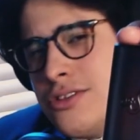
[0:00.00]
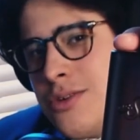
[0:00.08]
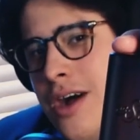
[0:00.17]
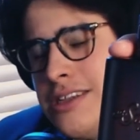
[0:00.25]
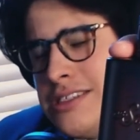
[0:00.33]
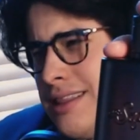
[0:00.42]

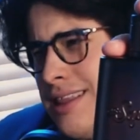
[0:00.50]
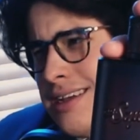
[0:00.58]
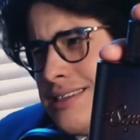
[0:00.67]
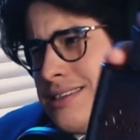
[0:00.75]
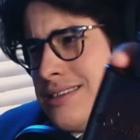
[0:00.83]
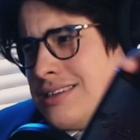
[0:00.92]
Squatch, I think
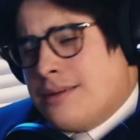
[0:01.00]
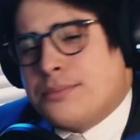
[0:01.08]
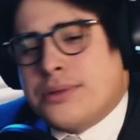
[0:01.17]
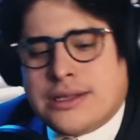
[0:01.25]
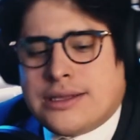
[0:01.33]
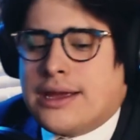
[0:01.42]
it's
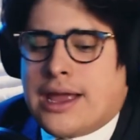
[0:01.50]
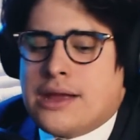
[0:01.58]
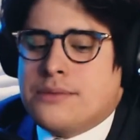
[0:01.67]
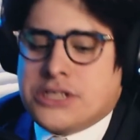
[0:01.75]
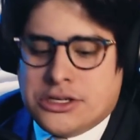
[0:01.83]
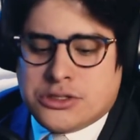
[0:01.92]
completely a
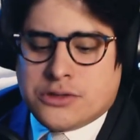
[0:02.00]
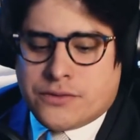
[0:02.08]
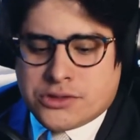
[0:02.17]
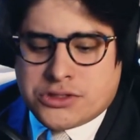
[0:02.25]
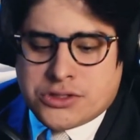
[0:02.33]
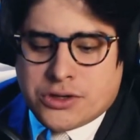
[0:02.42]
game changer
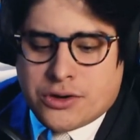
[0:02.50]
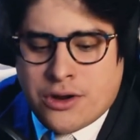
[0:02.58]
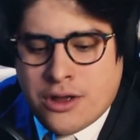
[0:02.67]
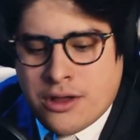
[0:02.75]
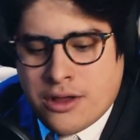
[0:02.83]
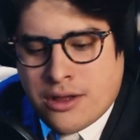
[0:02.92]
for sure.
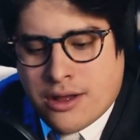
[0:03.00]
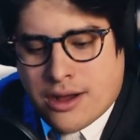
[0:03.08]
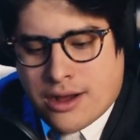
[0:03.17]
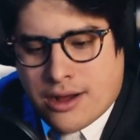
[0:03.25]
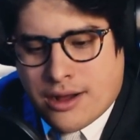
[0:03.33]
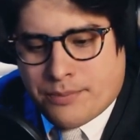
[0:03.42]

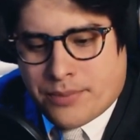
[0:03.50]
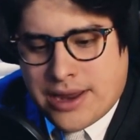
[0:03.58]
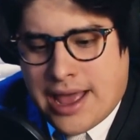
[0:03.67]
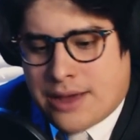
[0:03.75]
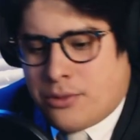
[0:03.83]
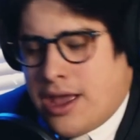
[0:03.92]
But
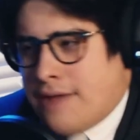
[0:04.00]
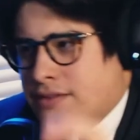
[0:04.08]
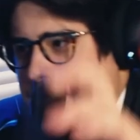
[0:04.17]
yeah, you have